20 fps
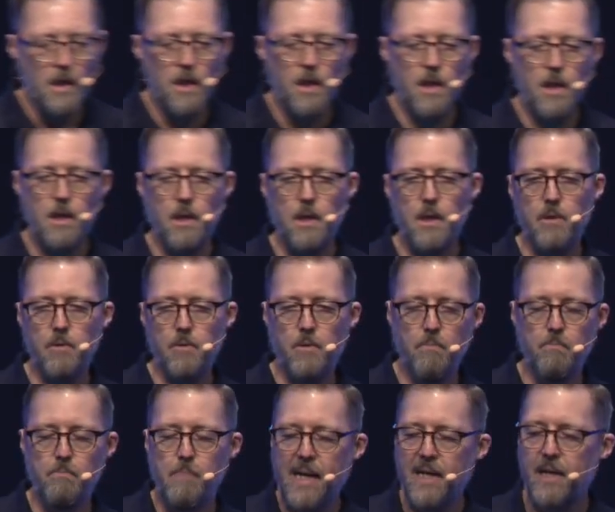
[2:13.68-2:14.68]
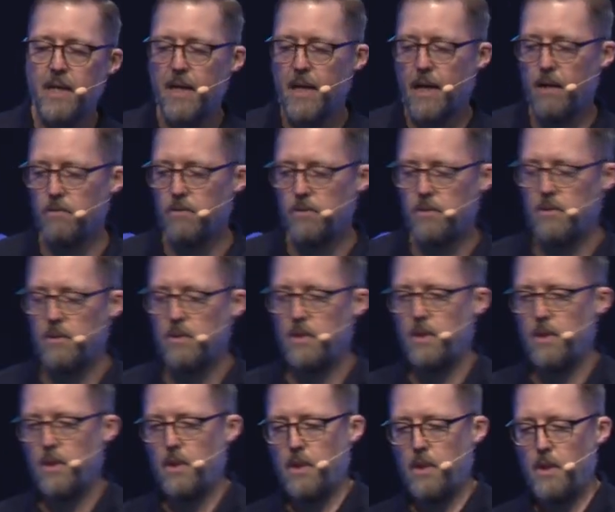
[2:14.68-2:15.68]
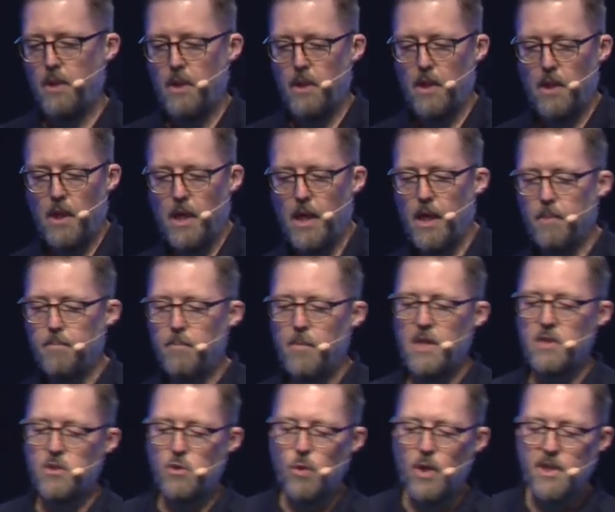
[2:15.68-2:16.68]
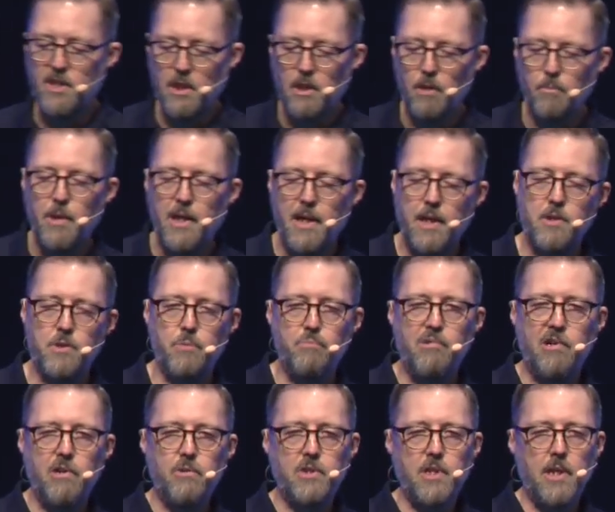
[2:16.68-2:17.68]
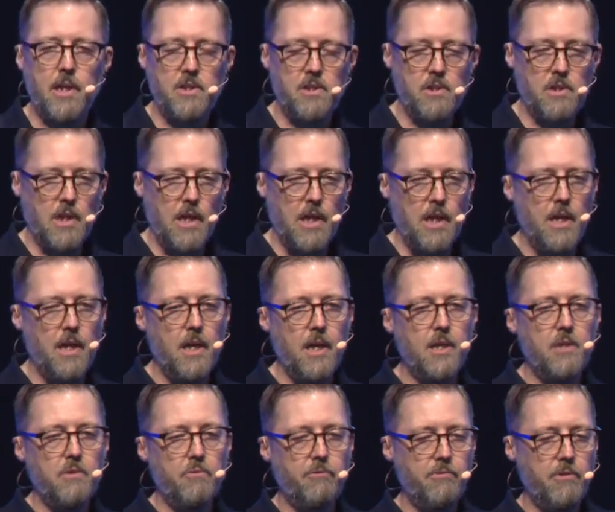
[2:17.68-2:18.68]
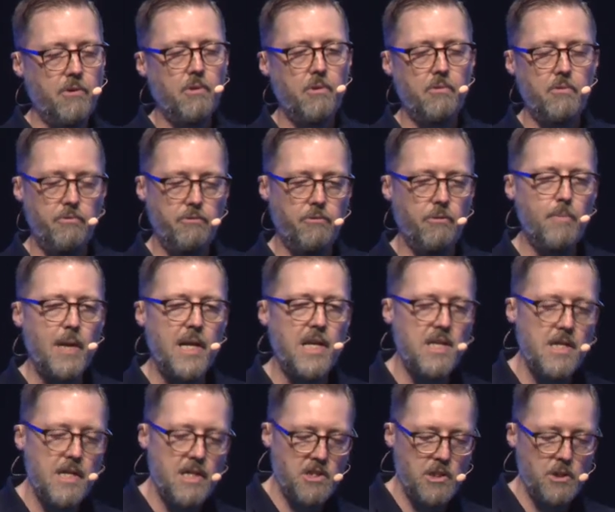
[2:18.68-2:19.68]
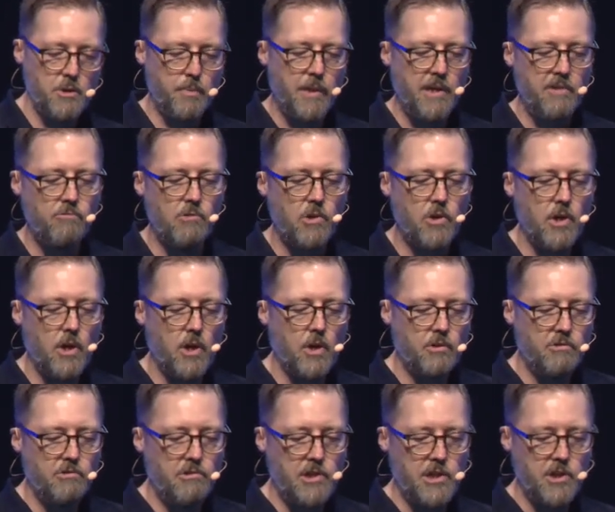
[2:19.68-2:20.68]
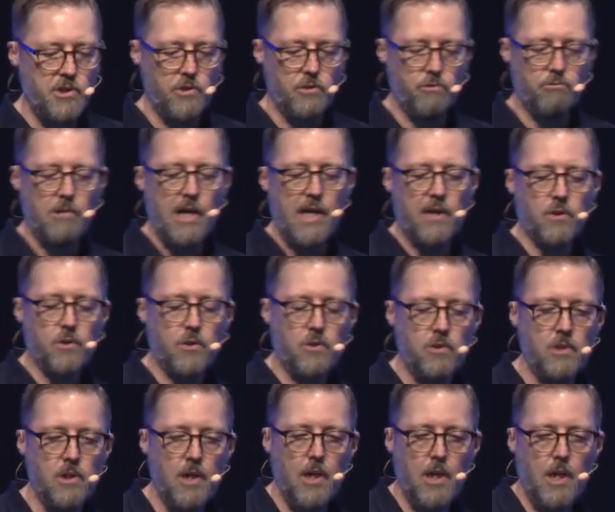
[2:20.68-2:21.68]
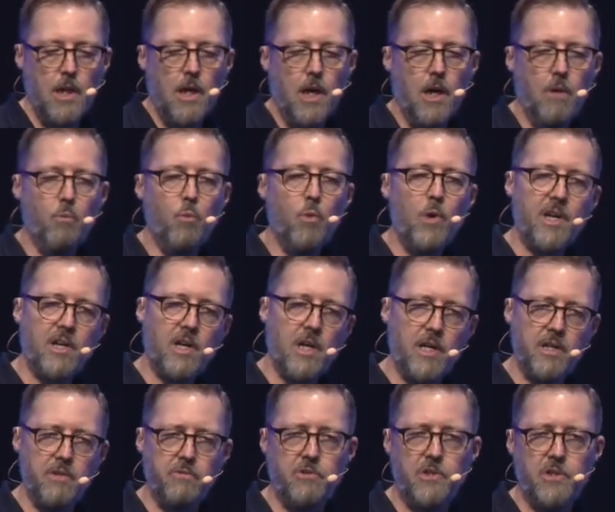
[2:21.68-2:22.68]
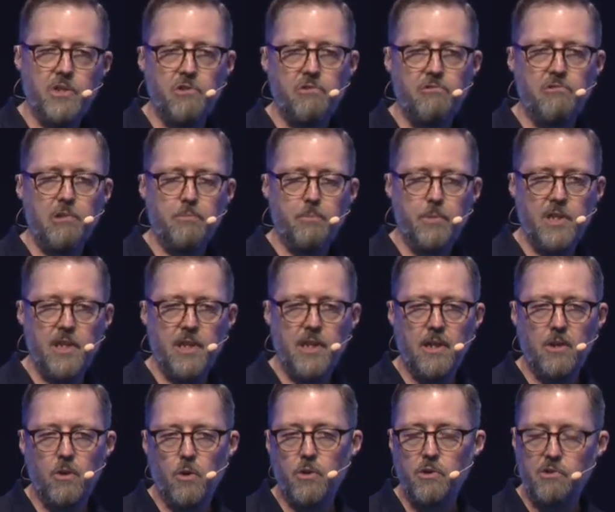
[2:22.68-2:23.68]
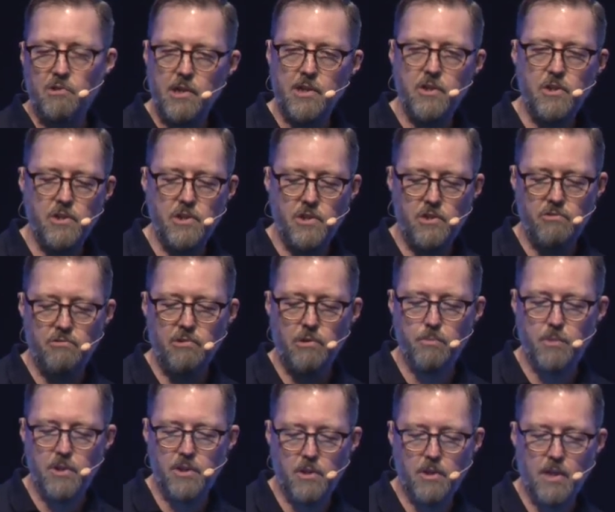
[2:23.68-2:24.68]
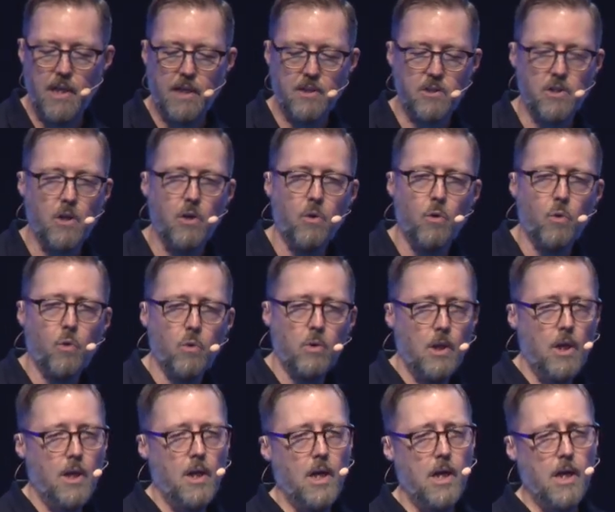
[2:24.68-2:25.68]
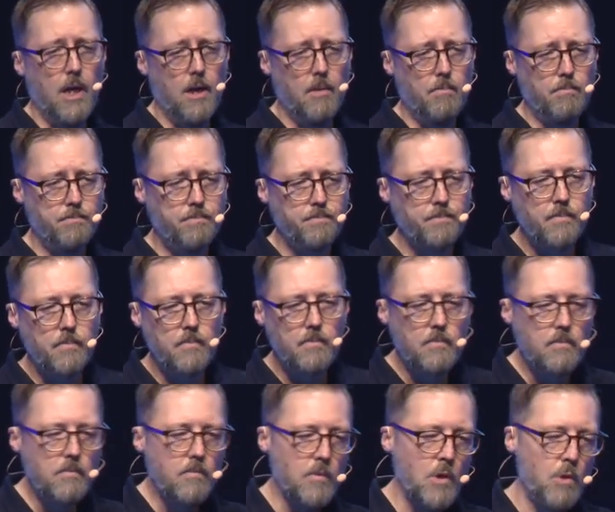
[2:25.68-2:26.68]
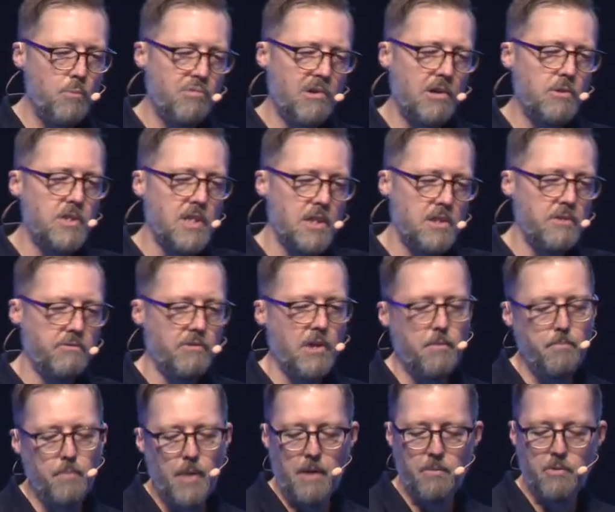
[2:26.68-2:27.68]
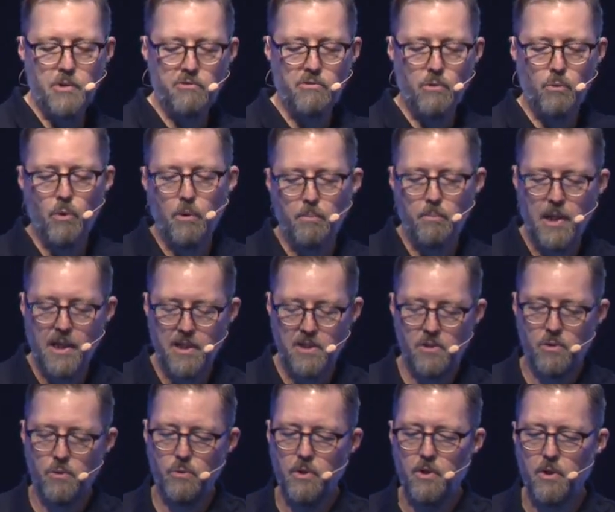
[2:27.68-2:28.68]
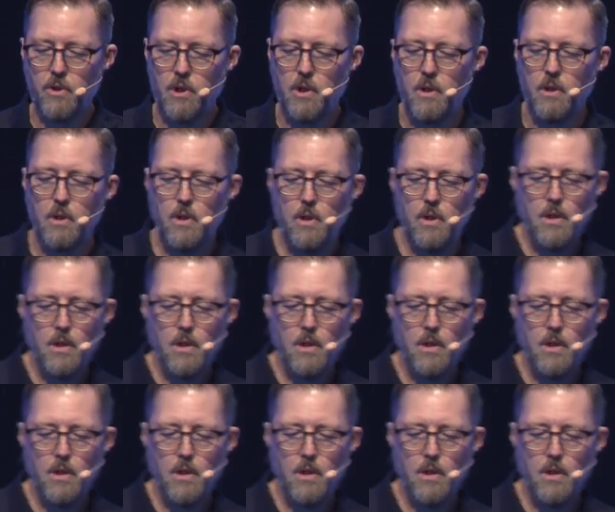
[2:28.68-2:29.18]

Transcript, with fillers: uh, uh bank accounts. Um, it's quite a complicated process. Uh, it, for, for many years, it's been run on traditional rails. And um, we're kind of disrupting or trying to disrupt that whole um, process of getting payments from one place to another.